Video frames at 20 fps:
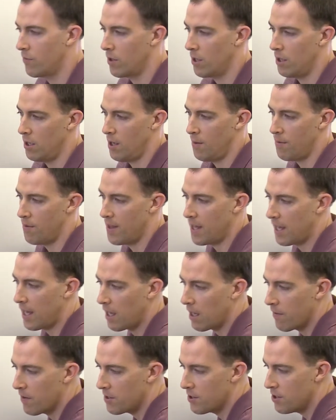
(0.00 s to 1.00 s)
I'm
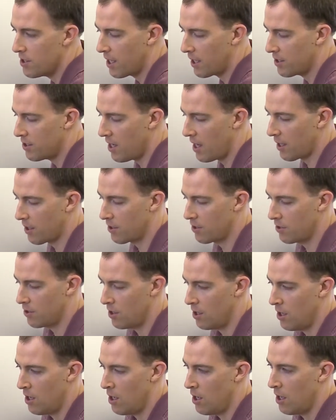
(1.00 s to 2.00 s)
thinking of a
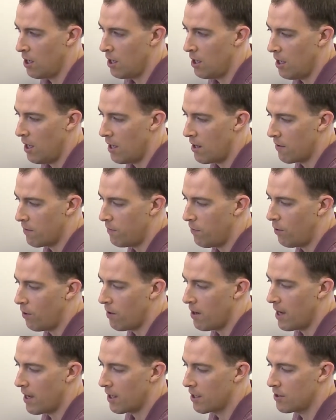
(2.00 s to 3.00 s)
6x and a
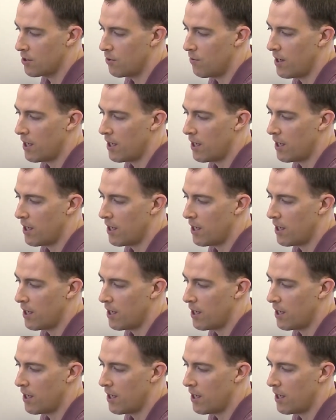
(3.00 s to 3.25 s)
4x.